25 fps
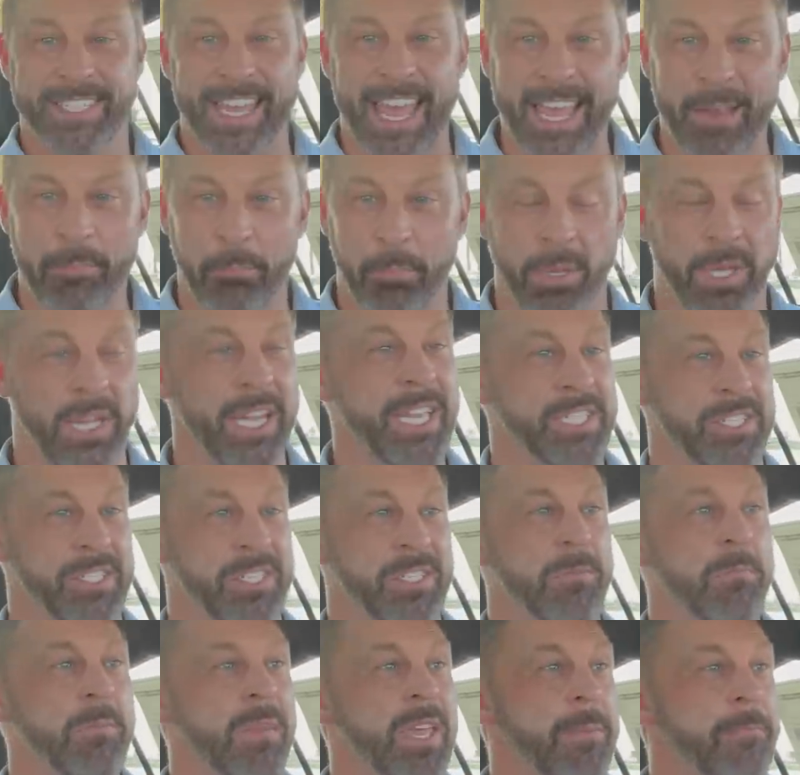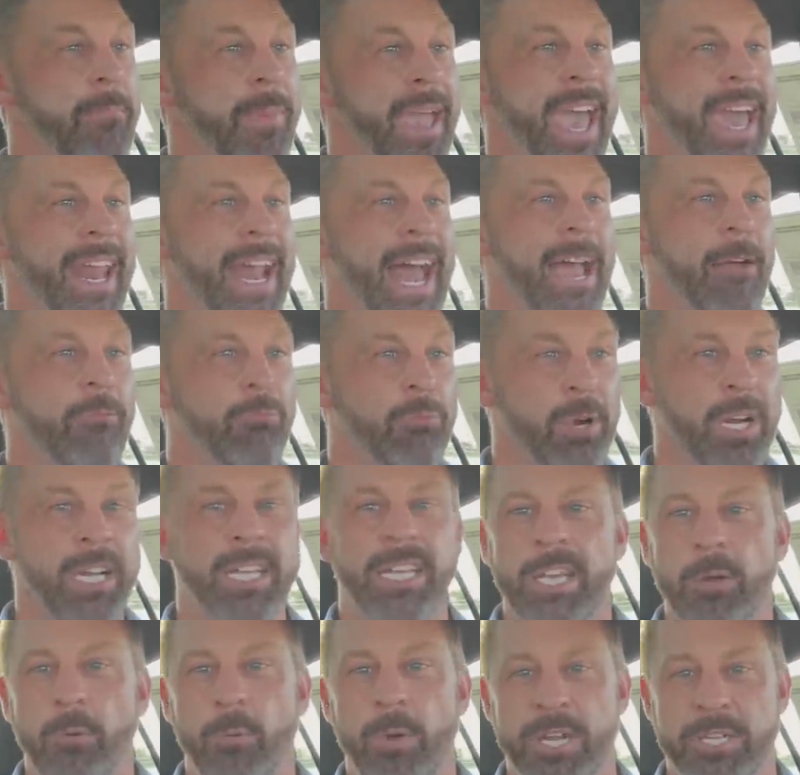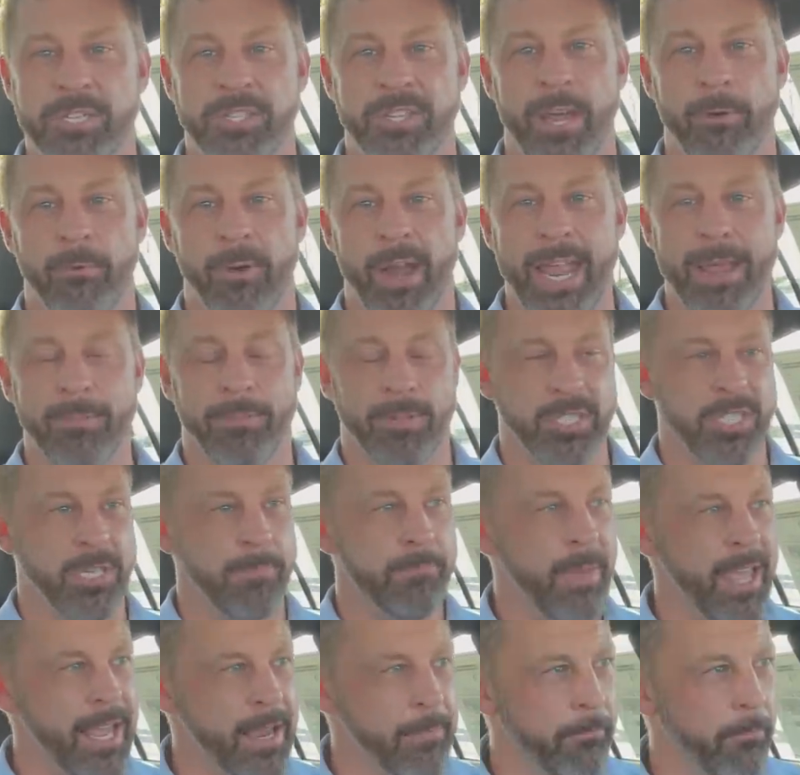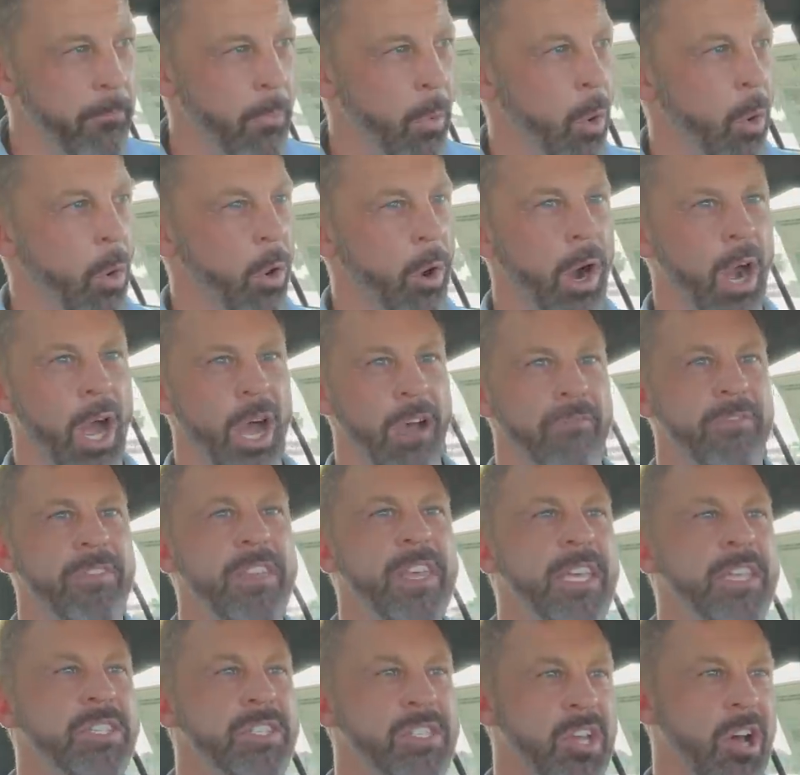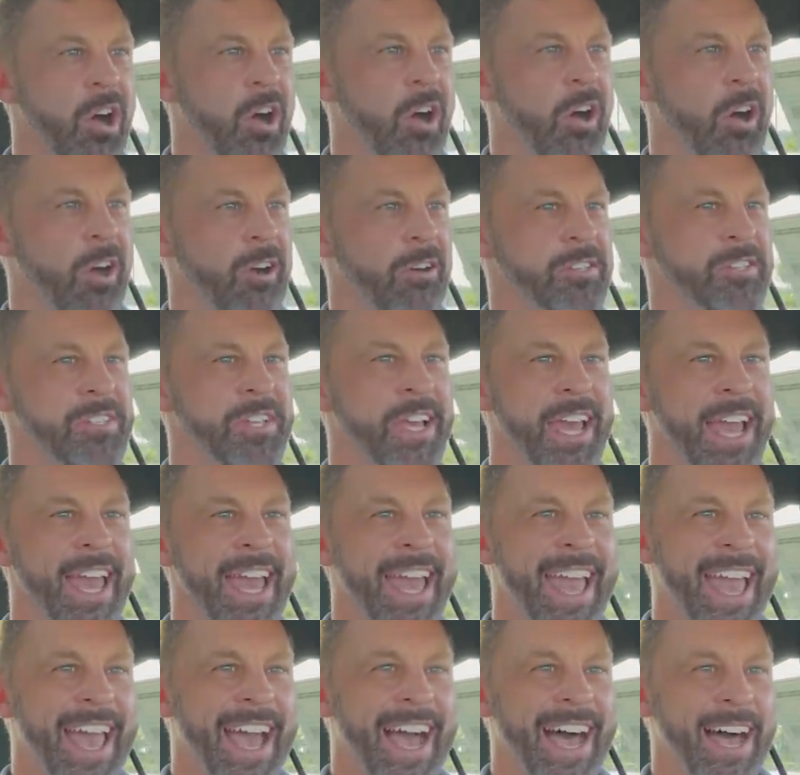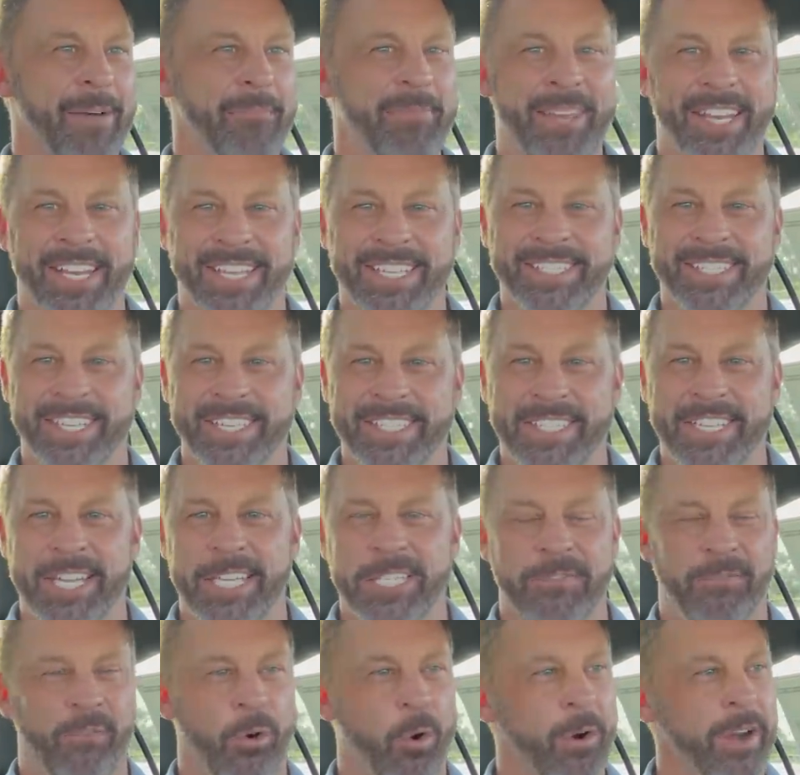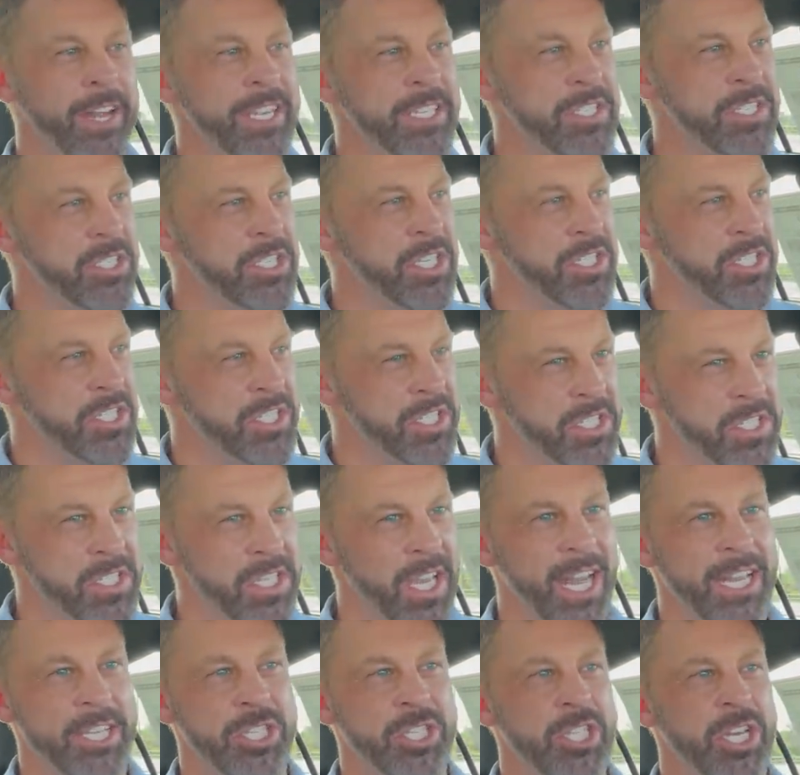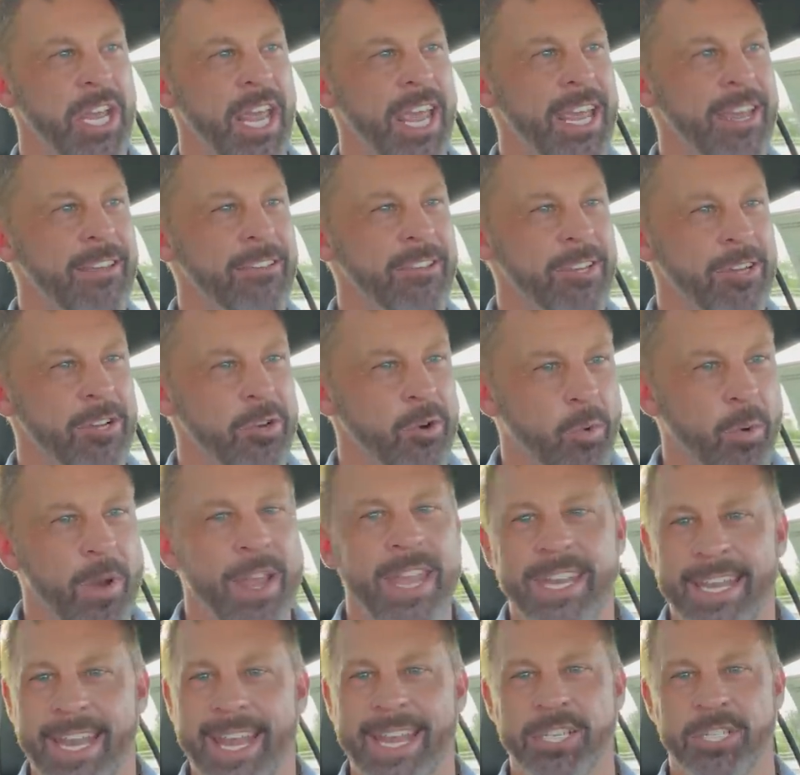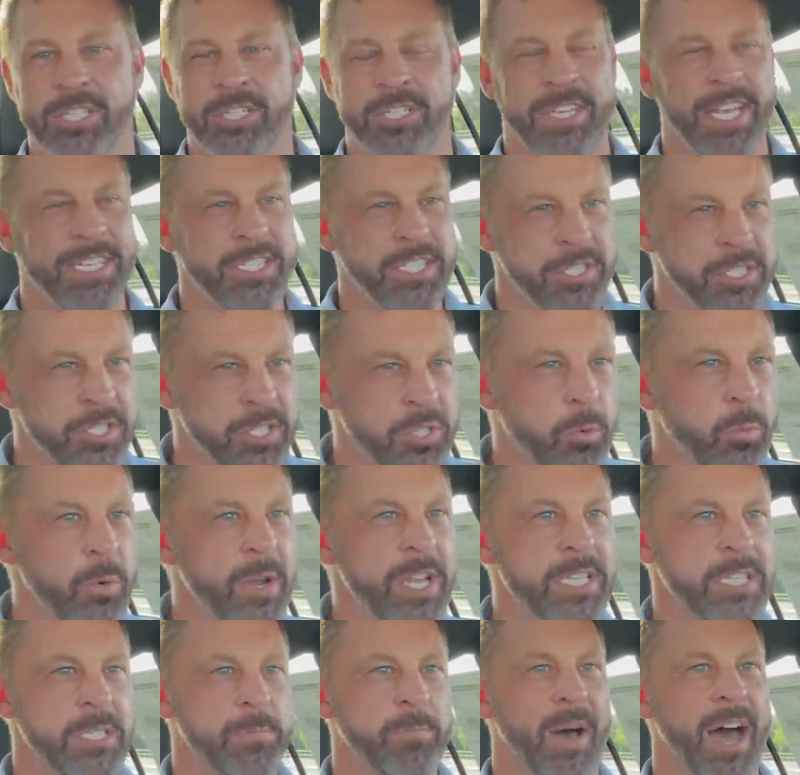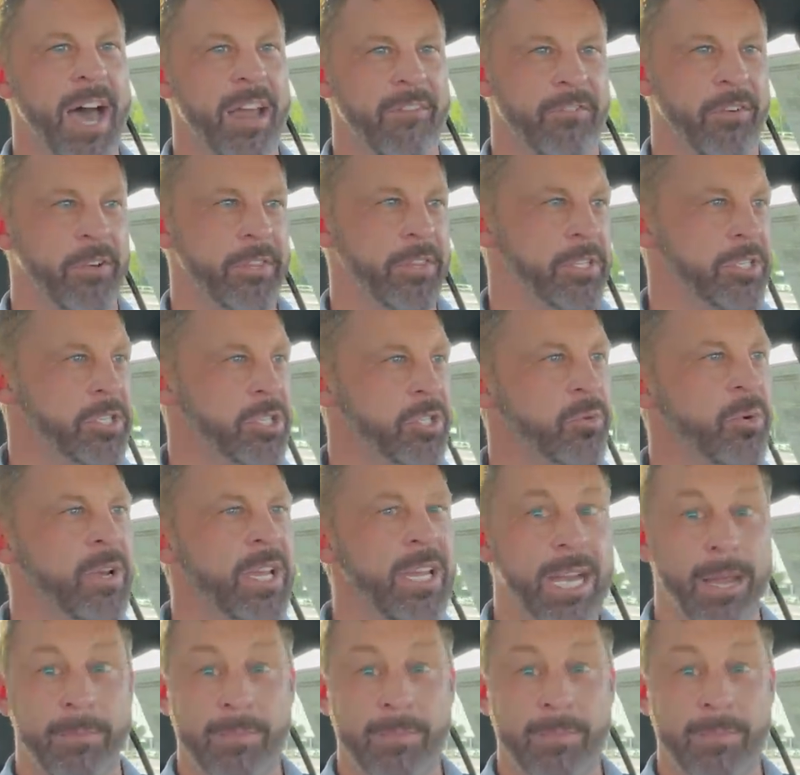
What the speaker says: like bliss to me. Man, I really wish they were able to make more of these cars because the 6.4 is just such a great engine, such a sweet spot for the street.